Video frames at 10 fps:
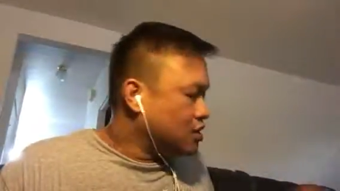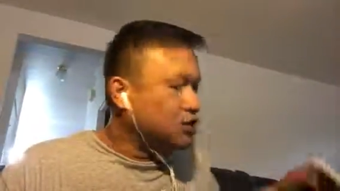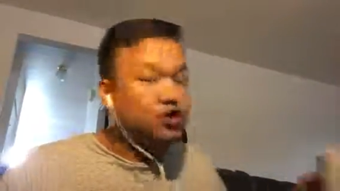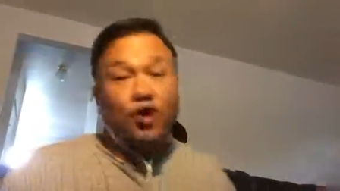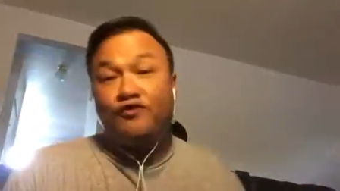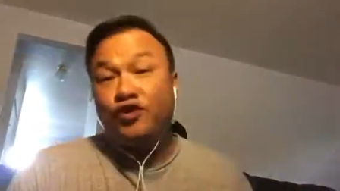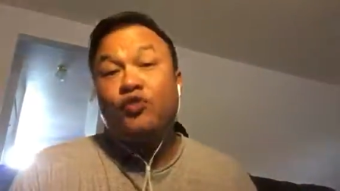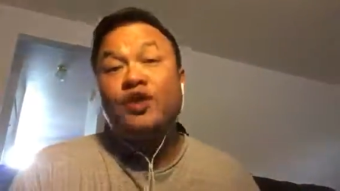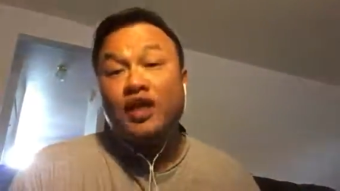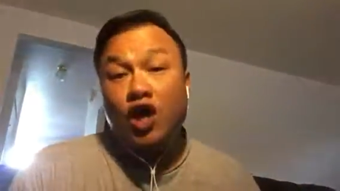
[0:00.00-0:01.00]
So if you
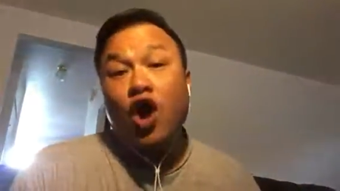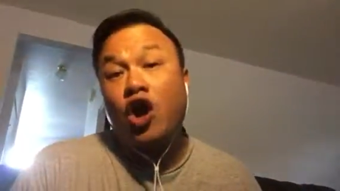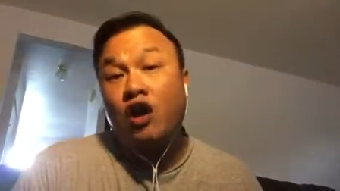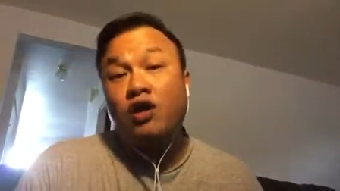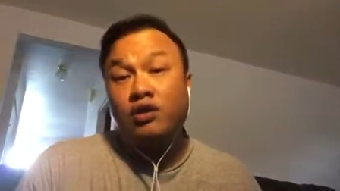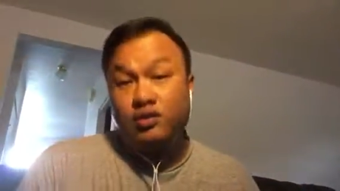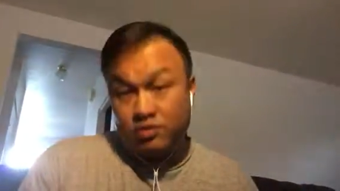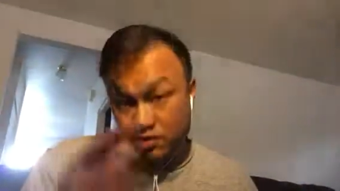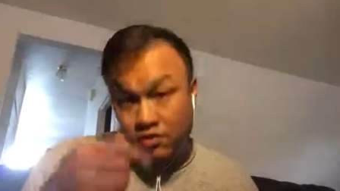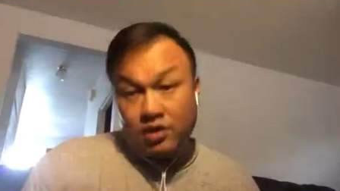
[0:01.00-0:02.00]
really are
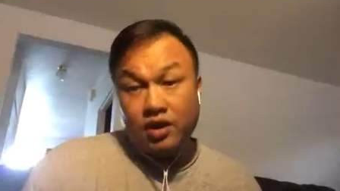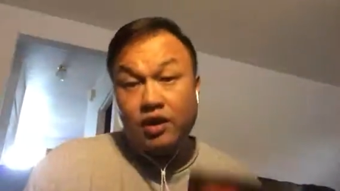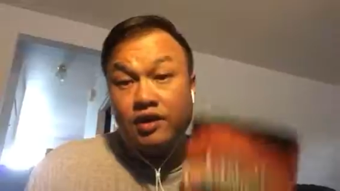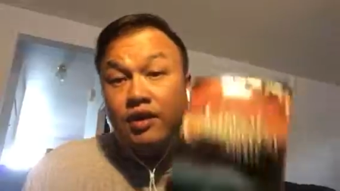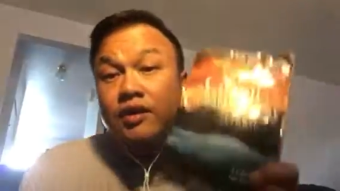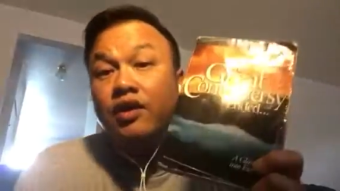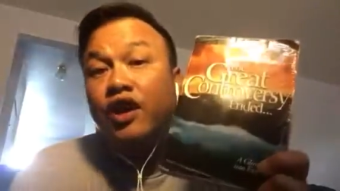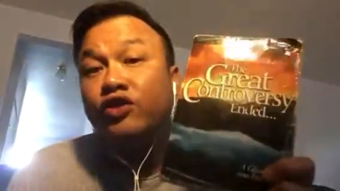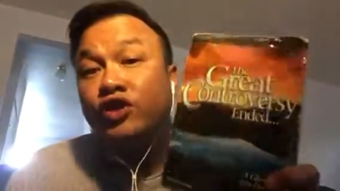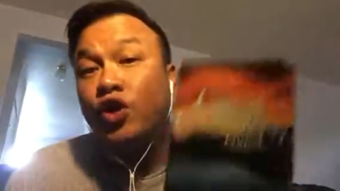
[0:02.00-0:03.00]

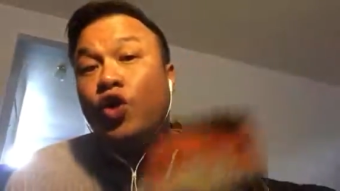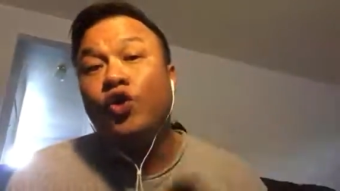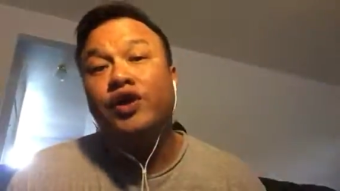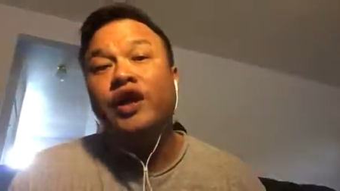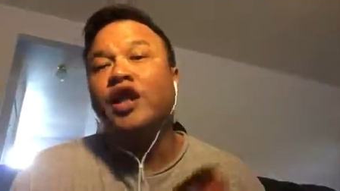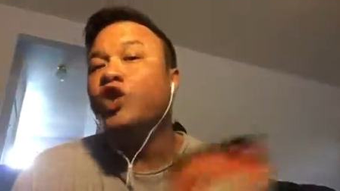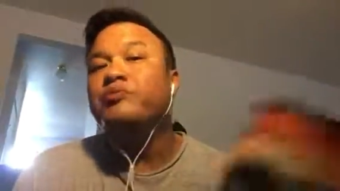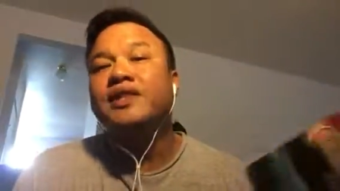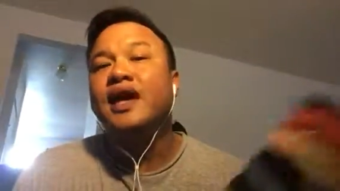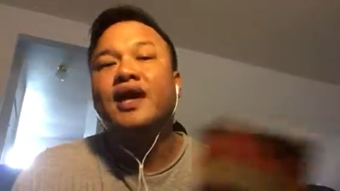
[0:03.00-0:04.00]
into the whole
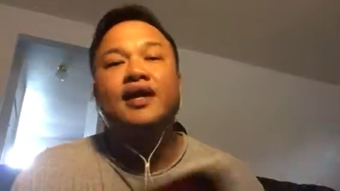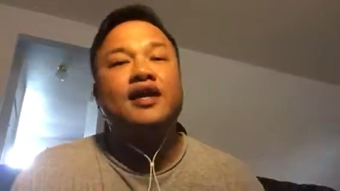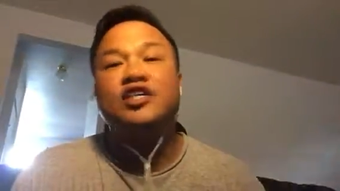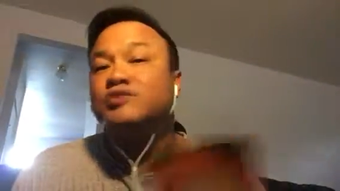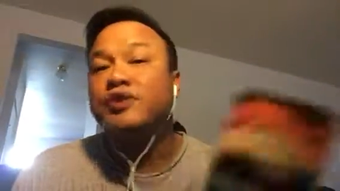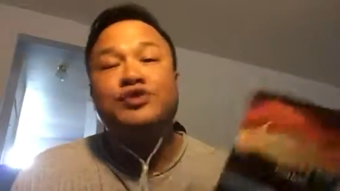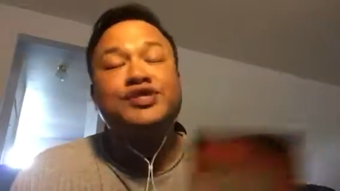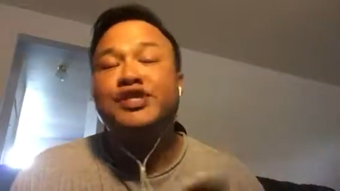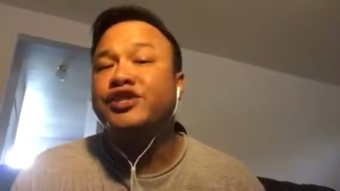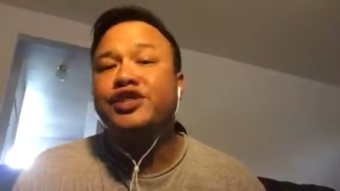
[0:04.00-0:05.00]
Illuminati,
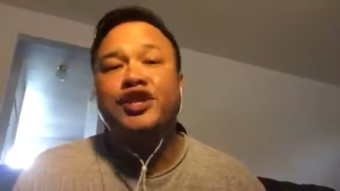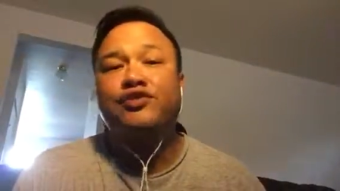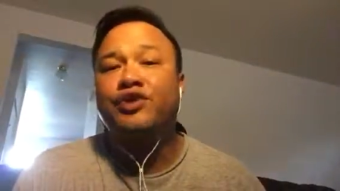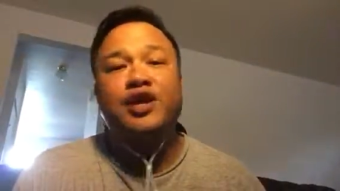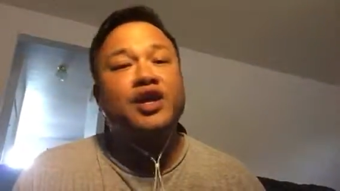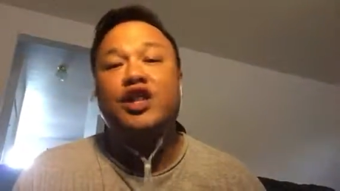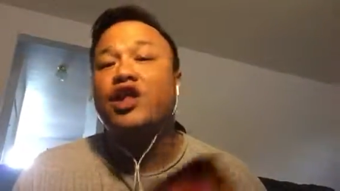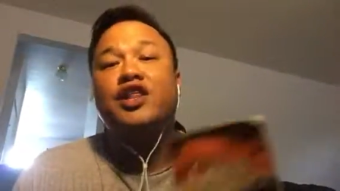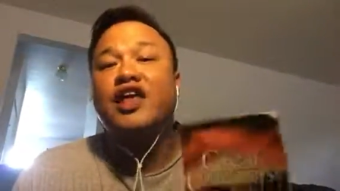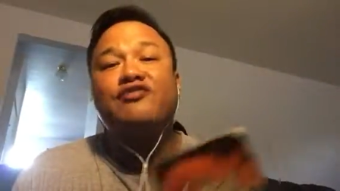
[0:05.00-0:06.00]
conspiracy theory, and
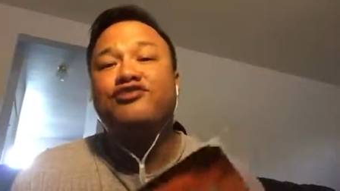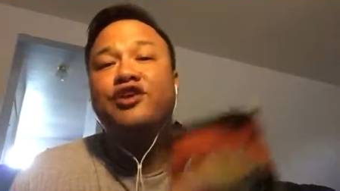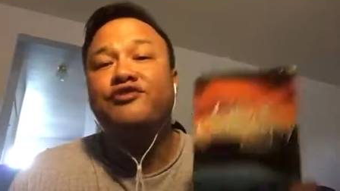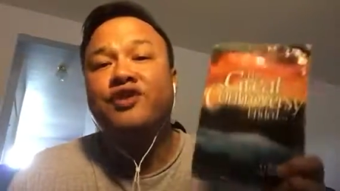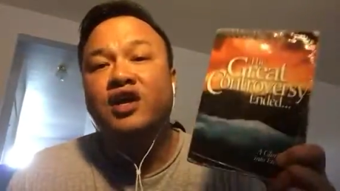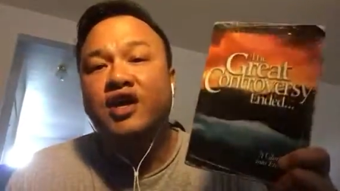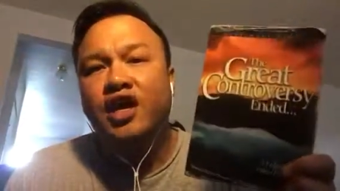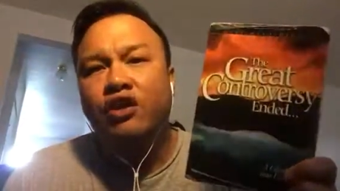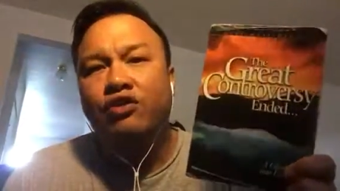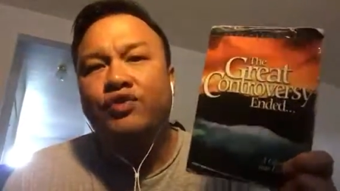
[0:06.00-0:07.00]
all of that stuff,
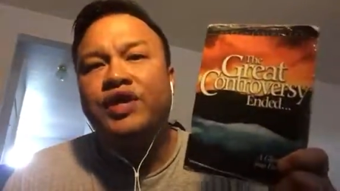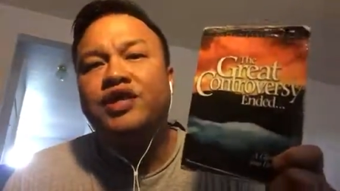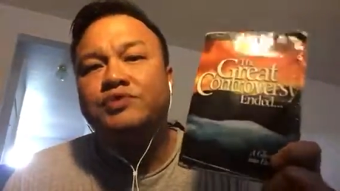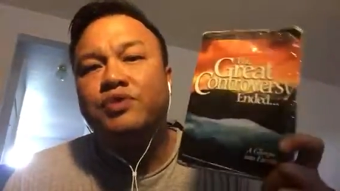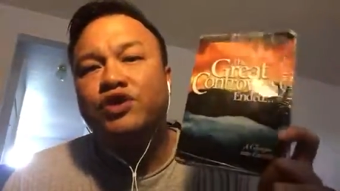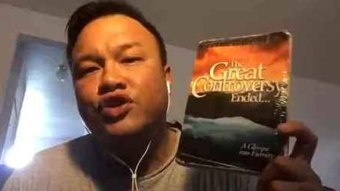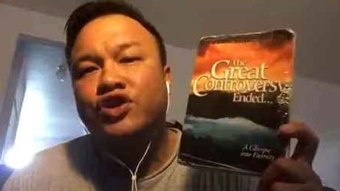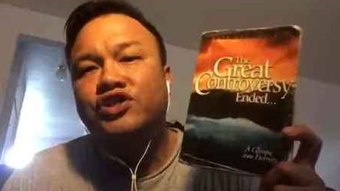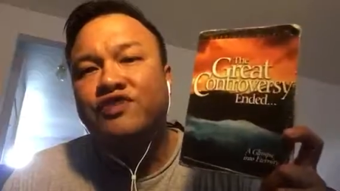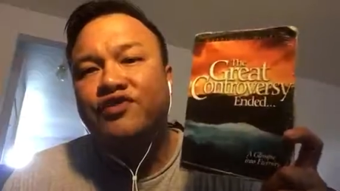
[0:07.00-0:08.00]
here, read this book. Do
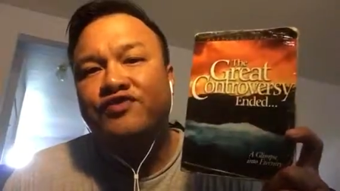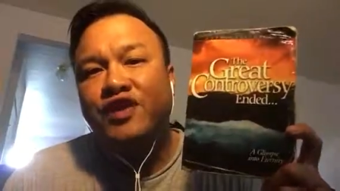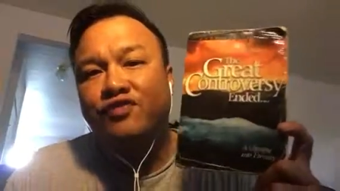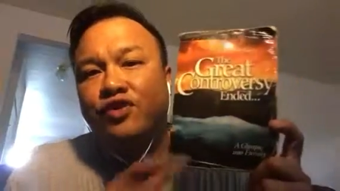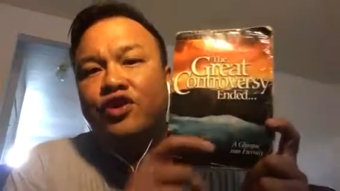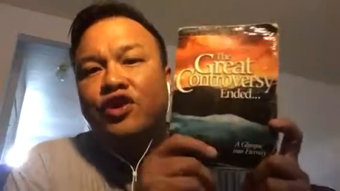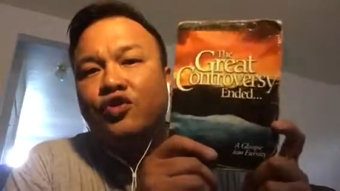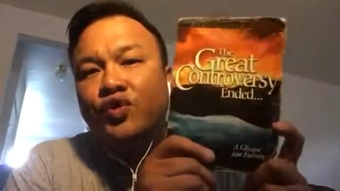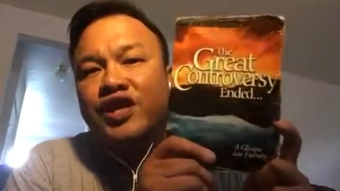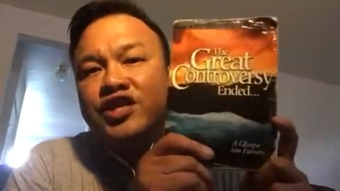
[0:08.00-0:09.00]
yourself a favor.
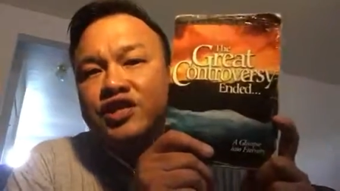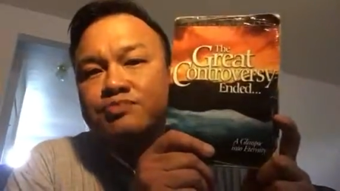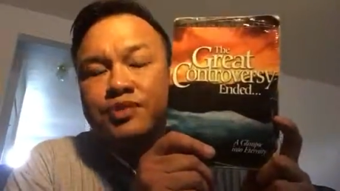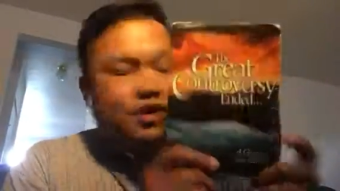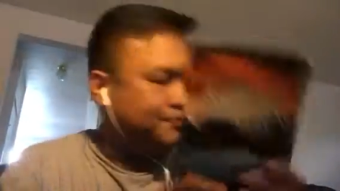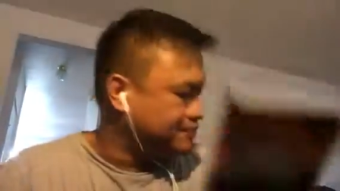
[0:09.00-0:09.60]
Read this book.